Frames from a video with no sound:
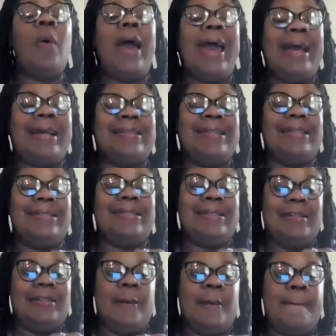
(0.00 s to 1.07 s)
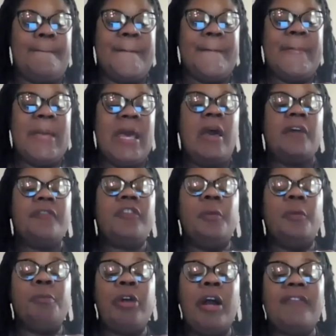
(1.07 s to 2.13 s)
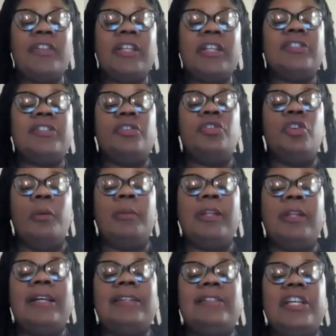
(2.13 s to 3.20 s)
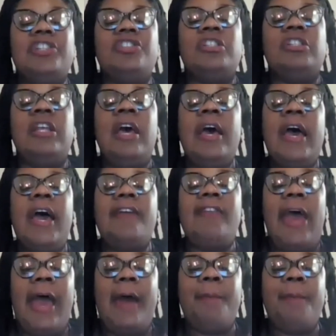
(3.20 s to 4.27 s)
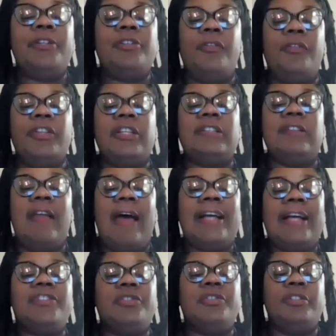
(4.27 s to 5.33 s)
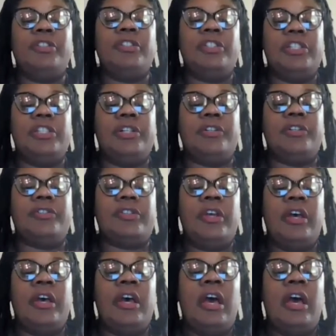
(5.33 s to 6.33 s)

no access to them. Their prevalence and normalization have happened over these last 20 years.